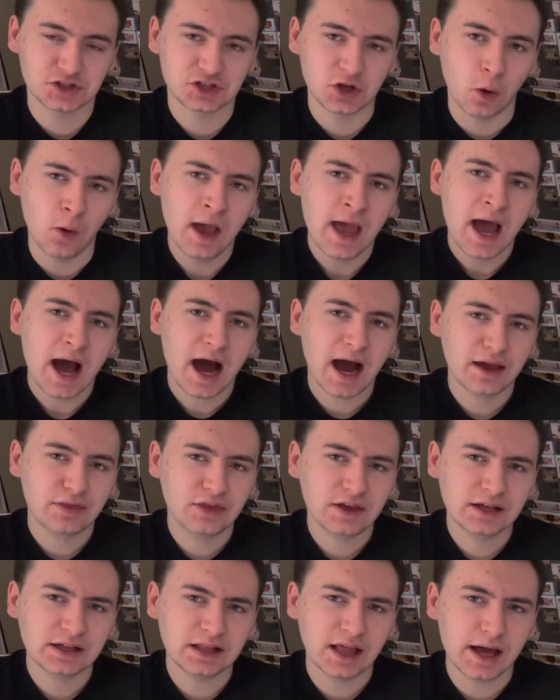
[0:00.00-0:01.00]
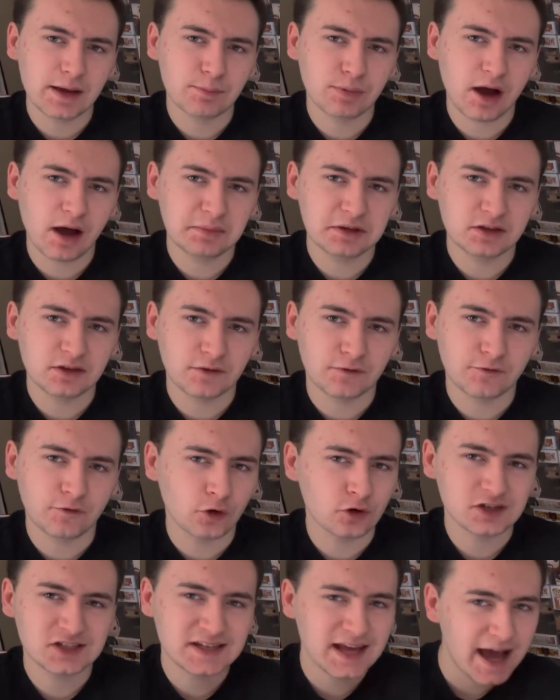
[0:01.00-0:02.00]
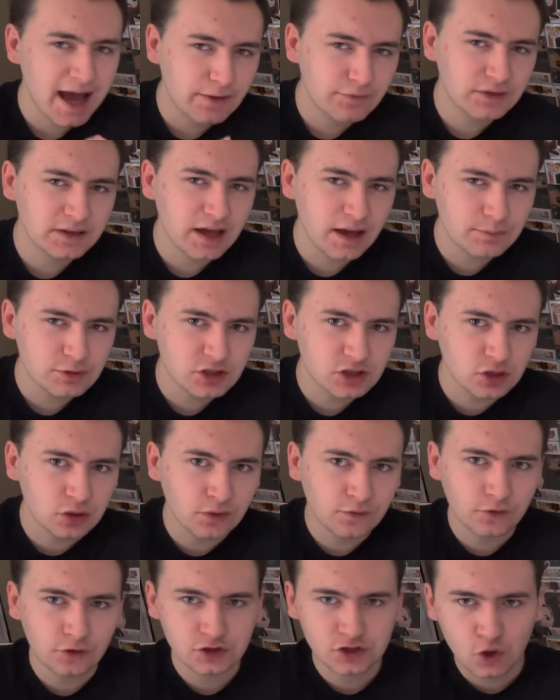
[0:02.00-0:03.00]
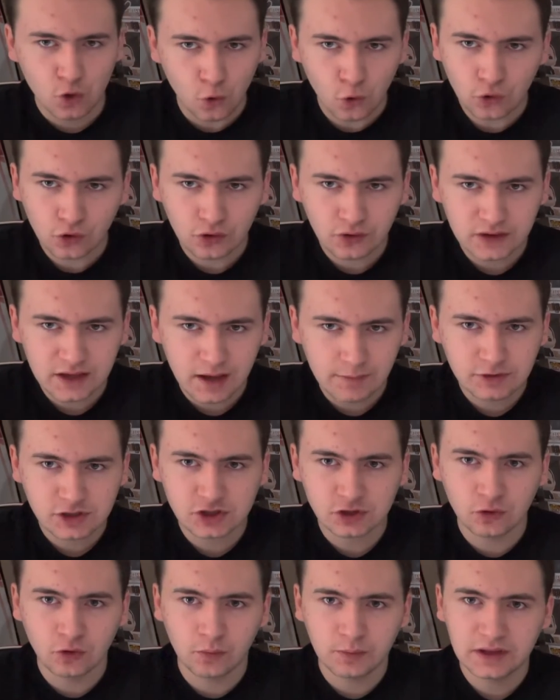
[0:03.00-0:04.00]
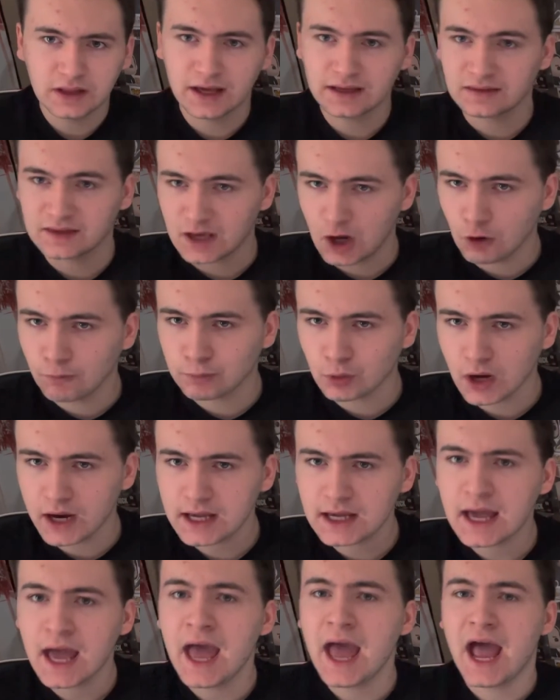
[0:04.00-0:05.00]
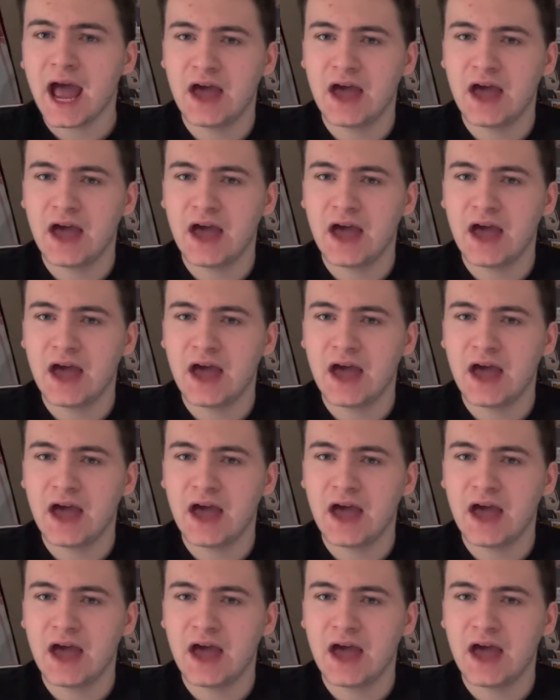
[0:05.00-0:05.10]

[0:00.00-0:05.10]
So I think, like, probably the first half of the episode, first quarter of the episode will be, like, the outbreak,